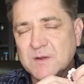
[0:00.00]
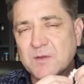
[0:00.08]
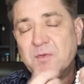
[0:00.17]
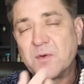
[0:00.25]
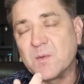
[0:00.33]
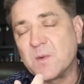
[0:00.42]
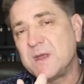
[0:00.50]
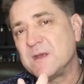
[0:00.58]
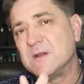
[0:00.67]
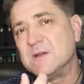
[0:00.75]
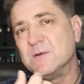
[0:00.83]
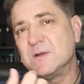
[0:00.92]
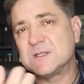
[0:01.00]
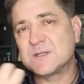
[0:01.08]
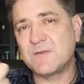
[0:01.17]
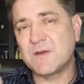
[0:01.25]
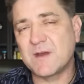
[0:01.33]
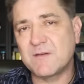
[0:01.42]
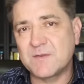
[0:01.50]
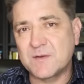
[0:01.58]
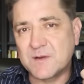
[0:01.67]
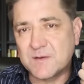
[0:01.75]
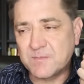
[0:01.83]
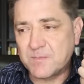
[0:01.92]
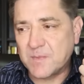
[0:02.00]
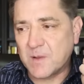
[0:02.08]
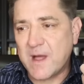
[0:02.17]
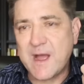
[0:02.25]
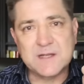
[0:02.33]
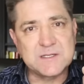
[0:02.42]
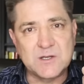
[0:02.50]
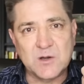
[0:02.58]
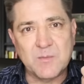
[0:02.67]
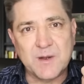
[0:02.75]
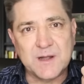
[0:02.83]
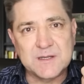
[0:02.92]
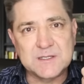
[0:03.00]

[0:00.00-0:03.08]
A third way you can do it is if you have a glass nearby,